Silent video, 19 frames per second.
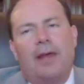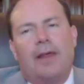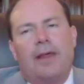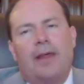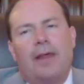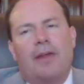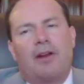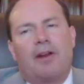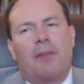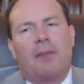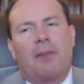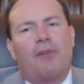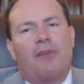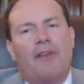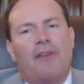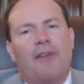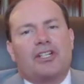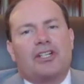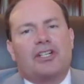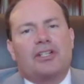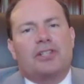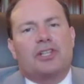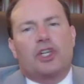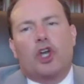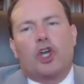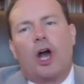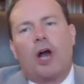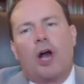There are a number of actions
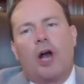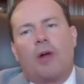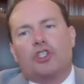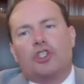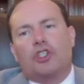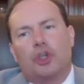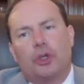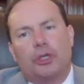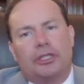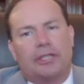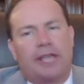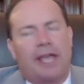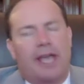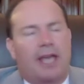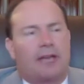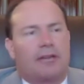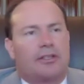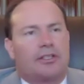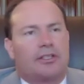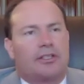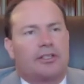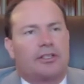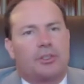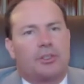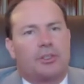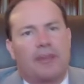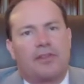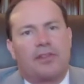that Congress could take to
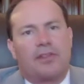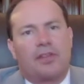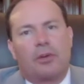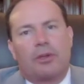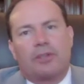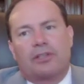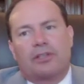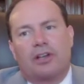strengthen the U.S.